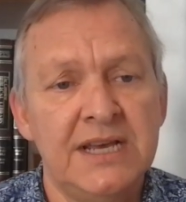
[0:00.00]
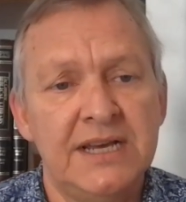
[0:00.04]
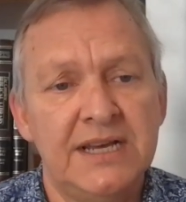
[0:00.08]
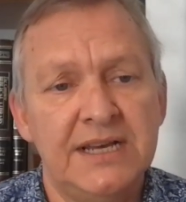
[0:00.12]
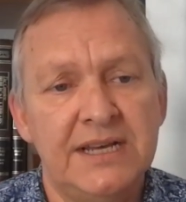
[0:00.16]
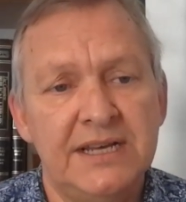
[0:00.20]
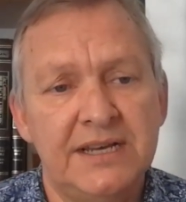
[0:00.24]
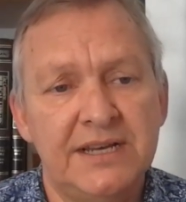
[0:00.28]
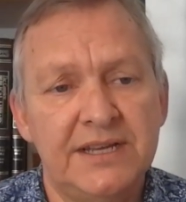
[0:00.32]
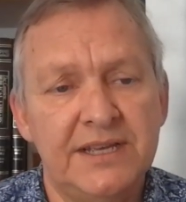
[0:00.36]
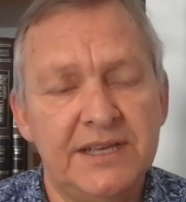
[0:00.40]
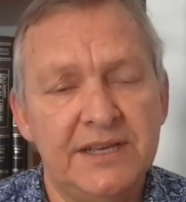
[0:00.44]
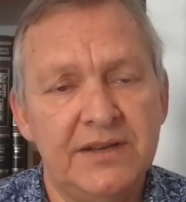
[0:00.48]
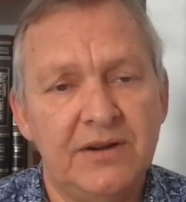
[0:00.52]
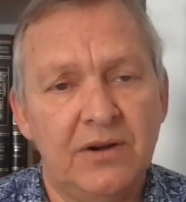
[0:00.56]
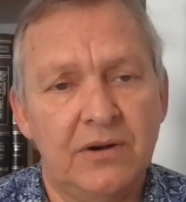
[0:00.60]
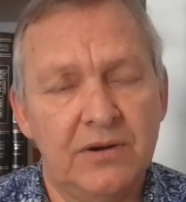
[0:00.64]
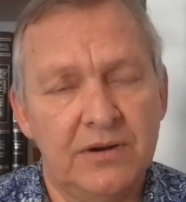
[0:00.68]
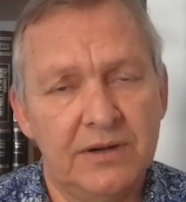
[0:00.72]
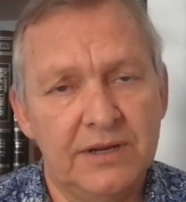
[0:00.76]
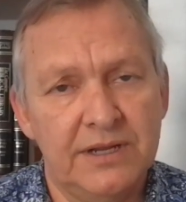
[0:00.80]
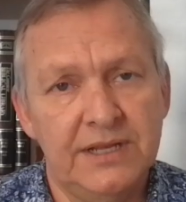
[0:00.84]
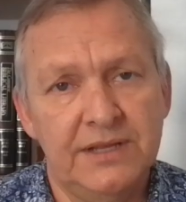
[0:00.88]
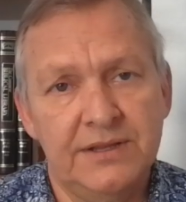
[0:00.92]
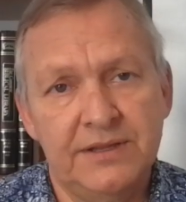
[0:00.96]

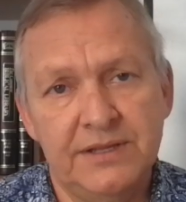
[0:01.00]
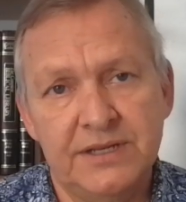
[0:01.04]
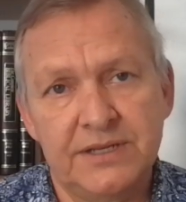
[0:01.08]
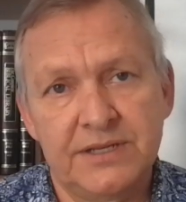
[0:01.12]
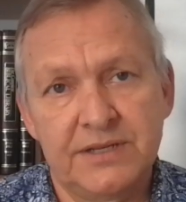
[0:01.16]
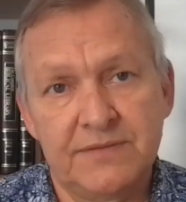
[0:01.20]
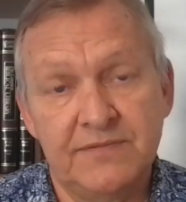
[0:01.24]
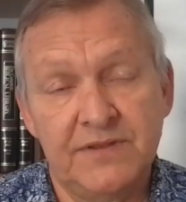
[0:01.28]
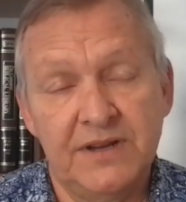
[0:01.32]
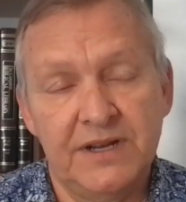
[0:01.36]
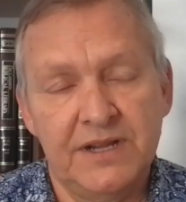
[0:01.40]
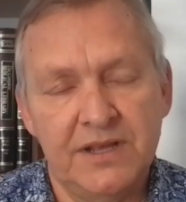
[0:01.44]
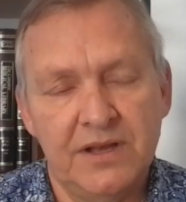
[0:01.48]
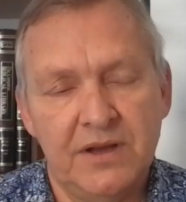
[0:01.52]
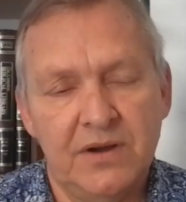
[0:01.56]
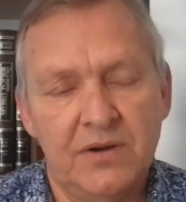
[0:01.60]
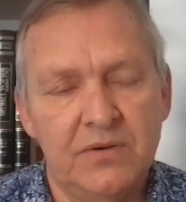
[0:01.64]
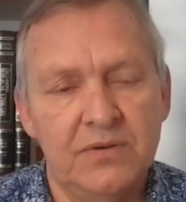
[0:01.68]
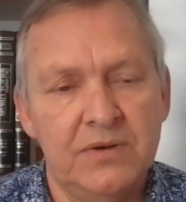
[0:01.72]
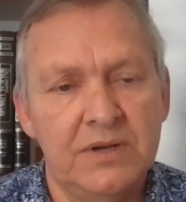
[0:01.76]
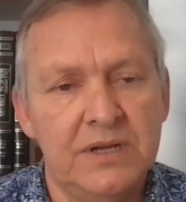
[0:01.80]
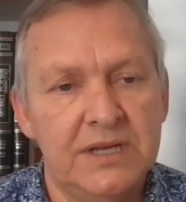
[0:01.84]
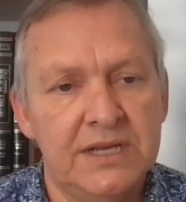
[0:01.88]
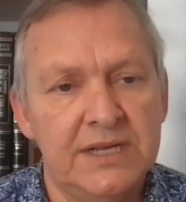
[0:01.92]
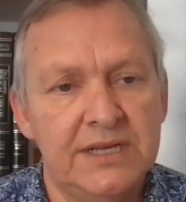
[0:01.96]
or in this
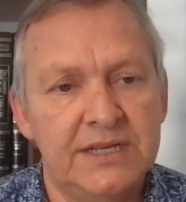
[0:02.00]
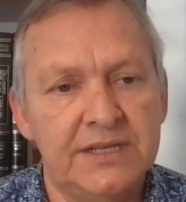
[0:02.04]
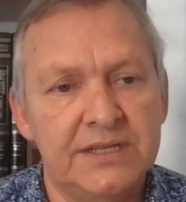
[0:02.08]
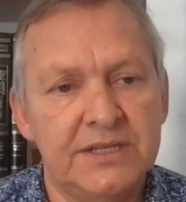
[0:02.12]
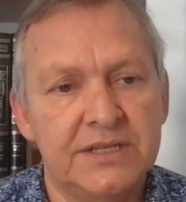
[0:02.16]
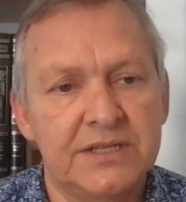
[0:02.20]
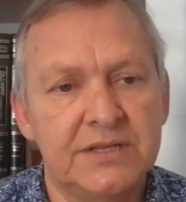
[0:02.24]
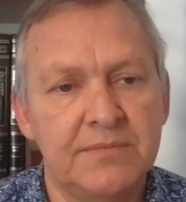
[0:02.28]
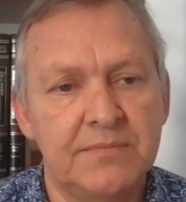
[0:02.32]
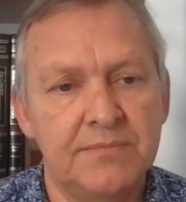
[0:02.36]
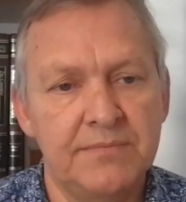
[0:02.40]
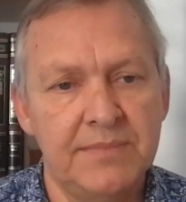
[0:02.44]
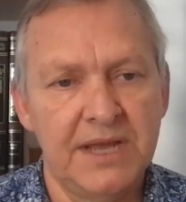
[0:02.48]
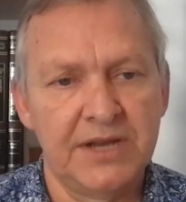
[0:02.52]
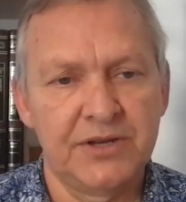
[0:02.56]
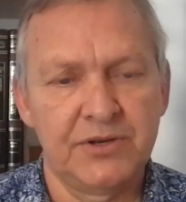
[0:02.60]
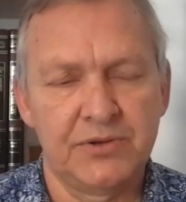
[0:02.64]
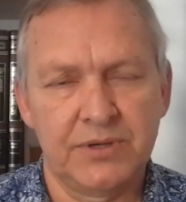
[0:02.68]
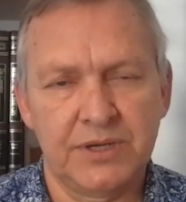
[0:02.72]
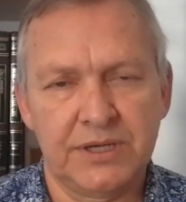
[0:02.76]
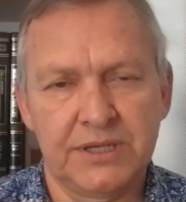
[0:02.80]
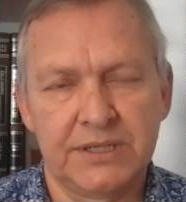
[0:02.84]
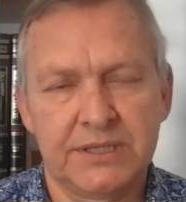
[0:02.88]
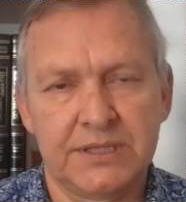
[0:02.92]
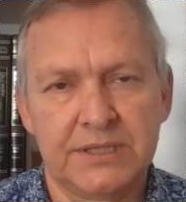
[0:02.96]
video, is
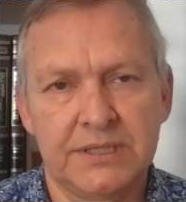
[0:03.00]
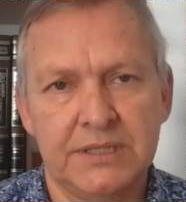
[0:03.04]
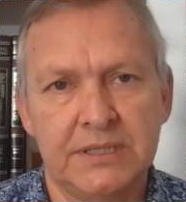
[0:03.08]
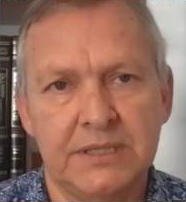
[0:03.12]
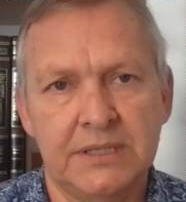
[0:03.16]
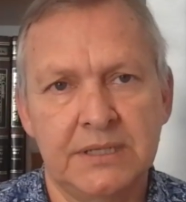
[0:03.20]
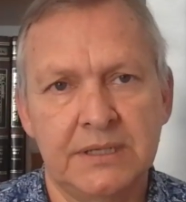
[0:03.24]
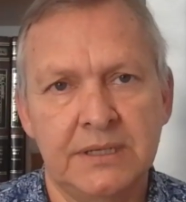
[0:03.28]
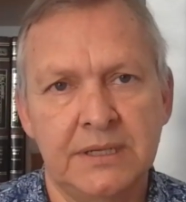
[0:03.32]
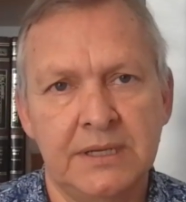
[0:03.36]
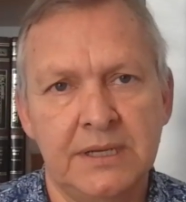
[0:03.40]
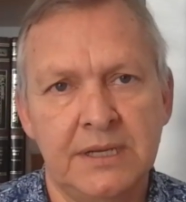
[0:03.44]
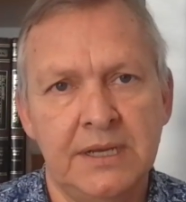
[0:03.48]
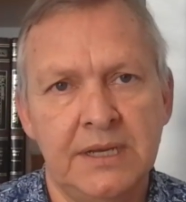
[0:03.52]
metrics.